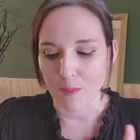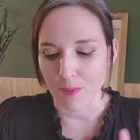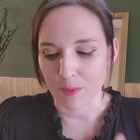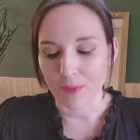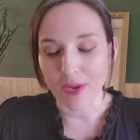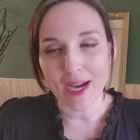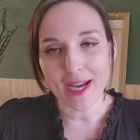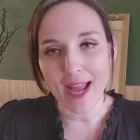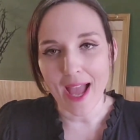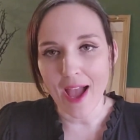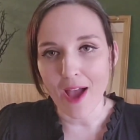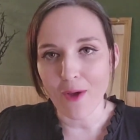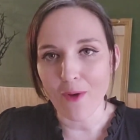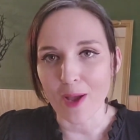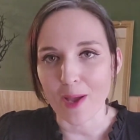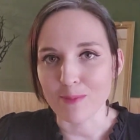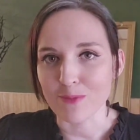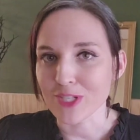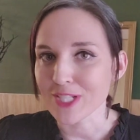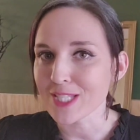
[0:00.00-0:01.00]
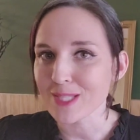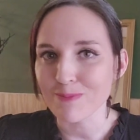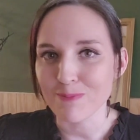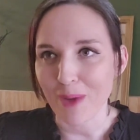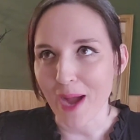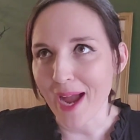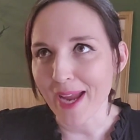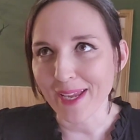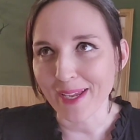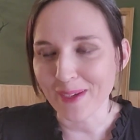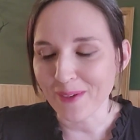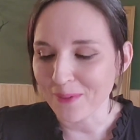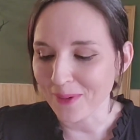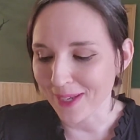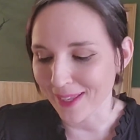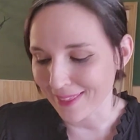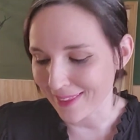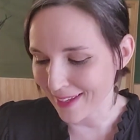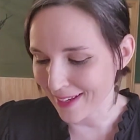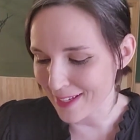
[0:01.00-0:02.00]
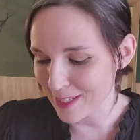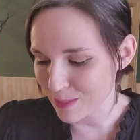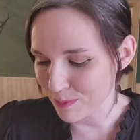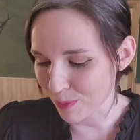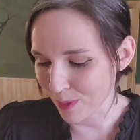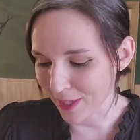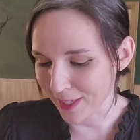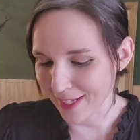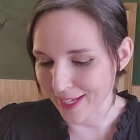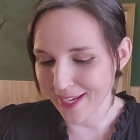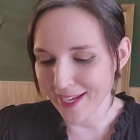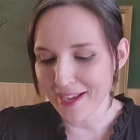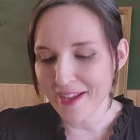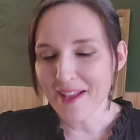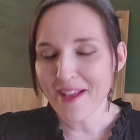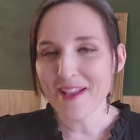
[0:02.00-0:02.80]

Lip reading: But right now, I'm just buying what I think is pretty.